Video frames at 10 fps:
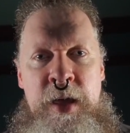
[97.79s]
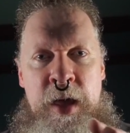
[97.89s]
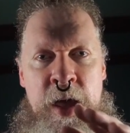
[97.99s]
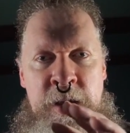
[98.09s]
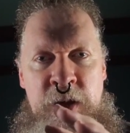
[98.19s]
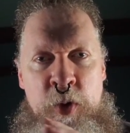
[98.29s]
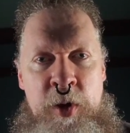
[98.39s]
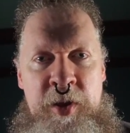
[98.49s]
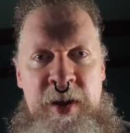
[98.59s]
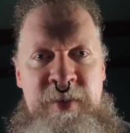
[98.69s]
and
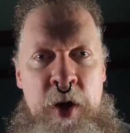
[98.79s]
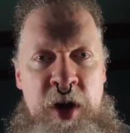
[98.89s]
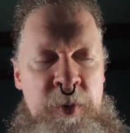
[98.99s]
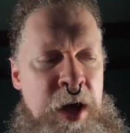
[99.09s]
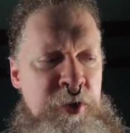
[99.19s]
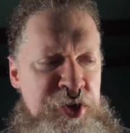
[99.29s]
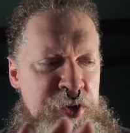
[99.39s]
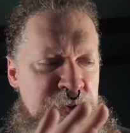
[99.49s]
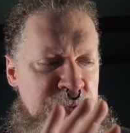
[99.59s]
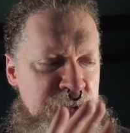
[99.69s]
equality of outcome i'll
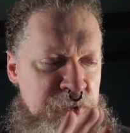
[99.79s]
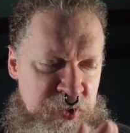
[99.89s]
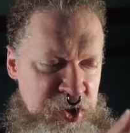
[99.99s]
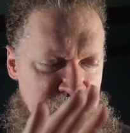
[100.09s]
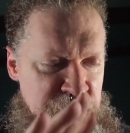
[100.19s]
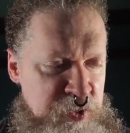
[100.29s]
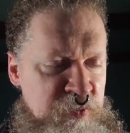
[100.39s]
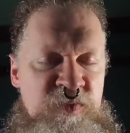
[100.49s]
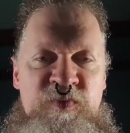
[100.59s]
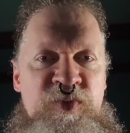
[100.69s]
choose just
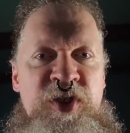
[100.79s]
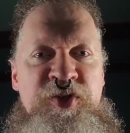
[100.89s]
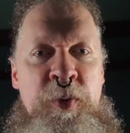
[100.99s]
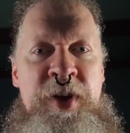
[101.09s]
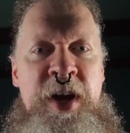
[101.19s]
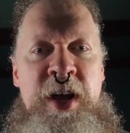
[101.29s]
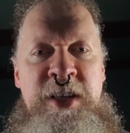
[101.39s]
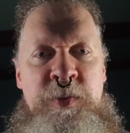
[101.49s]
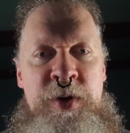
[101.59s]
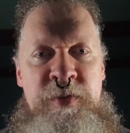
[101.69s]
discriminate
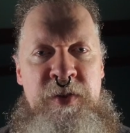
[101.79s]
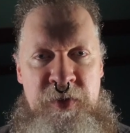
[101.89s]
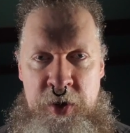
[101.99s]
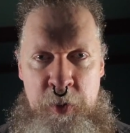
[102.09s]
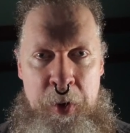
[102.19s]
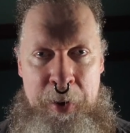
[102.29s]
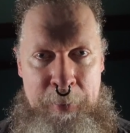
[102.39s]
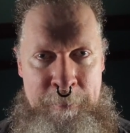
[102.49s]
against whatever the fuck you want